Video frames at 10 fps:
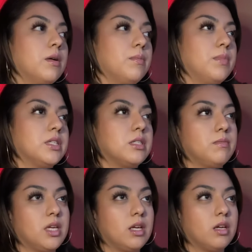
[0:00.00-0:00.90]
But to
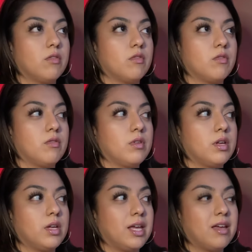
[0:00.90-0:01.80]
me,
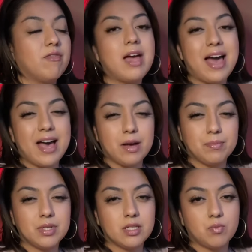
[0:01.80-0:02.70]
if it
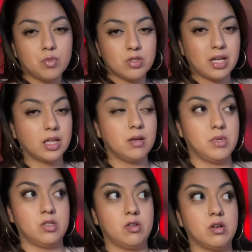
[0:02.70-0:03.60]
happens, most likely it
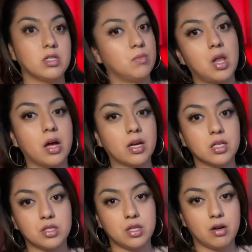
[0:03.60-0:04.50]
means there is a
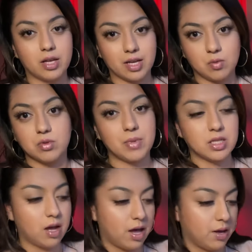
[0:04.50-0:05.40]
blockage there, like it was meant to
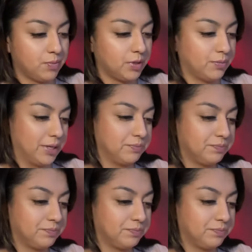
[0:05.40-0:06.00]
happen. But